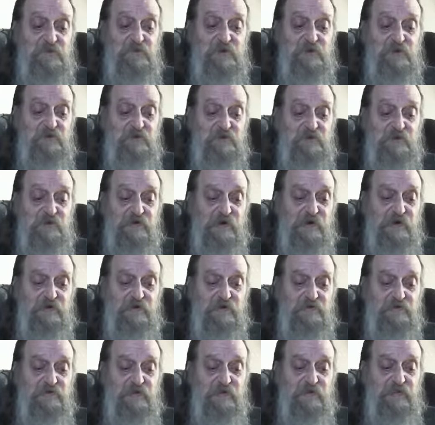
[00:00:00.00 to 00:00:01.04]
they're
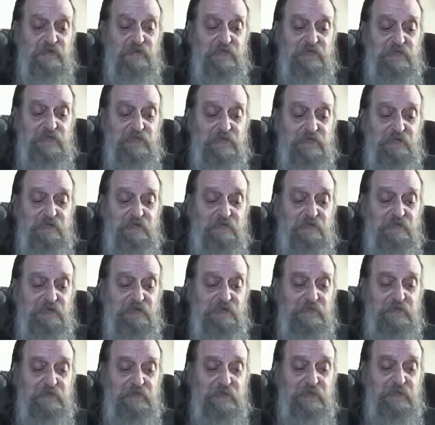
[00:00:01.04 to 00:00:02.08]
not really told
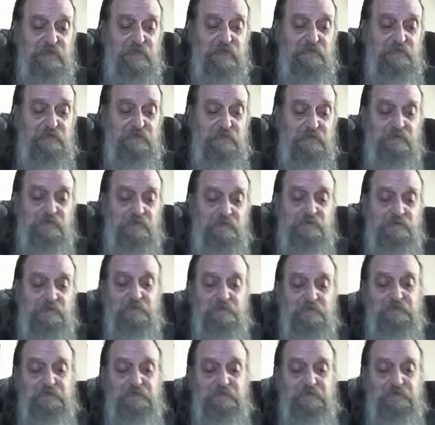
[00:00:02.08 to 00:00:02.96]
that they won't,